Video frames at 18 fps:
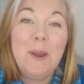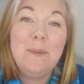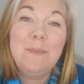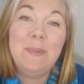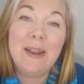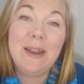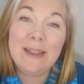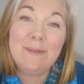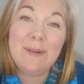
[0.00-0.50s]

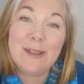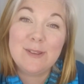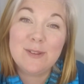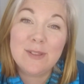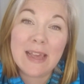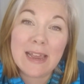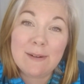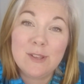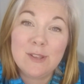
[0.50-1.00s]
But anyway,
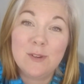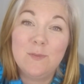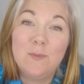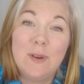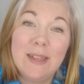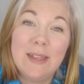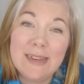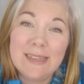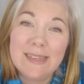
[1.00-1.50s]
so that was a
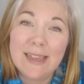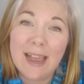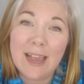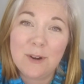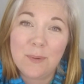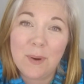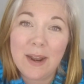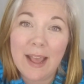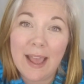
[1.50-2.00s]
really
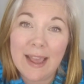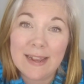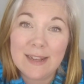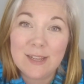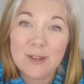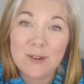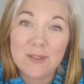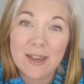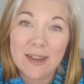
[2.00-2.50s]
sad way to
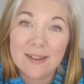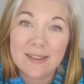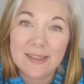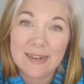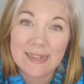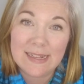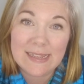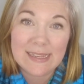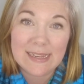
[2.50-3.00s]
end
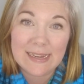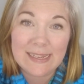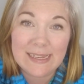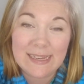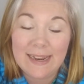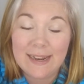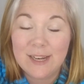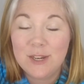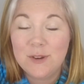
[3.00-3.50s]

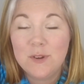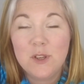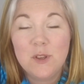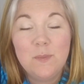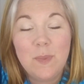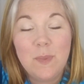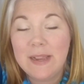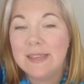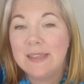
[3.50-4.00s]
2016. She
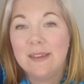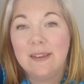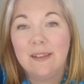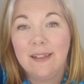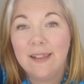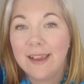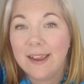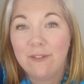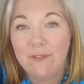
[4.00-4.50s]
was
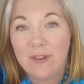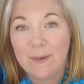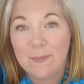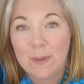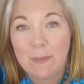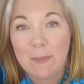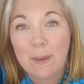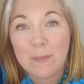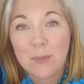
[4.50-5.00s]
basically like a
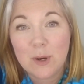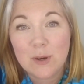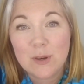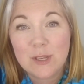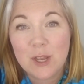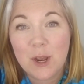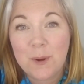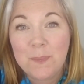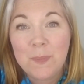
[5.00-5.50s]
family member.
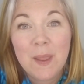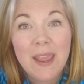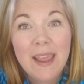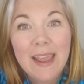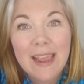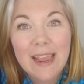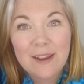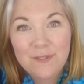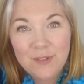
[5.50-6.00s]
So
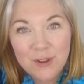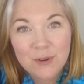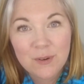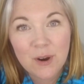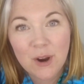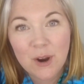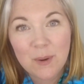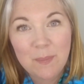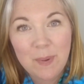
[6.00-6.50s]
if you
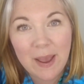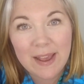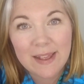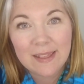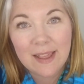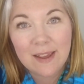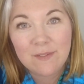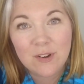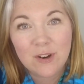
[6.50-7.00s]
are a
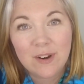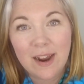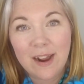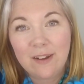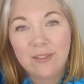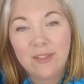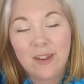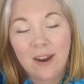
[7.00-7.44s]
pet lover out